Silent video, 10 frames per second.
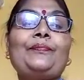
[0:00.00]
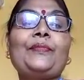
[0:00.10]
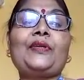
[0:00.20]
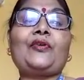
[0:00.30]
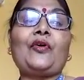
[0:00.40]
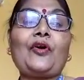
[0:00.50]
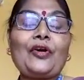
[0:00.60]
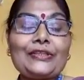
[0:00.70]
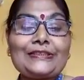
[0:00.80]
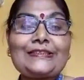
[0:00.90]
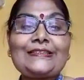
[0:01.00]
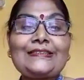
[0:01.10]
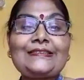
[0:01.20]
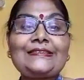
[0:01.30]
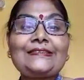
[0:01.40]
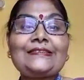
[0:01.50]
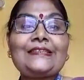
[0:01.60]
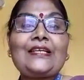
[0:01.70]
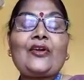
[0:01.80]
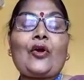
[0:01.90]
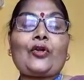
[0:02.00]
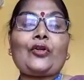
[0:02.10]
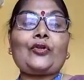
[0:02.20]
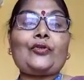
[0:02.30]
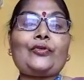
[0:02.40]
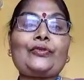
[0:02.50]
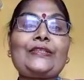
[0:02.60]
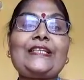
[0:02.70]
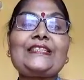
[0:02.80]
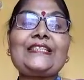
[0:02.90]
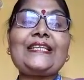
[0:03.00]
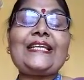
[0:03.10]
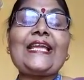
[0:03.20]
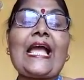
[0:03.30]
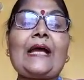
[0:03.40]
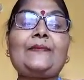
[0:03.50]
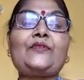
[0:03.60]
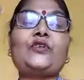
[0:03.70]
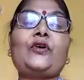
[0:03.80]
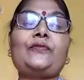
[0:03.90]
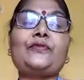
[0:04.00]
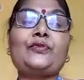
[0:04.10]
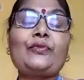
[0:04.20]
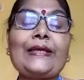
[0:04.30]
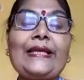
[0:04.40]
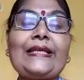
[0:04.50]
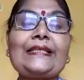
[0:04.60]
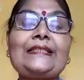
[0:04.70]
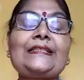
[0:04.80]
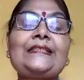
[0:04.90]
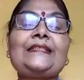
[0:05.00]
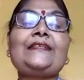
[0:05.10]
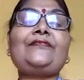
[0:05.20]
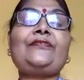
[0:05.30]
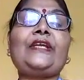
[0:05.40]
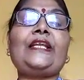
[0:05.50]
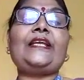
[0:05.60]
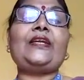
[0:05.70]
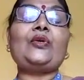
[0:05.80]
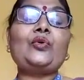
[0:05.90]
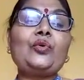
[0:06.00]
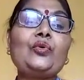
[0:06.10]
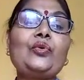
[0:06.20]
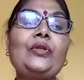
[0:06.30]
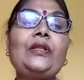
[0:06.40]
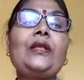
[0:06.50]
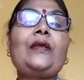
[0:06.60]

Because cotton clothes easily absorb sweat, feeling cool.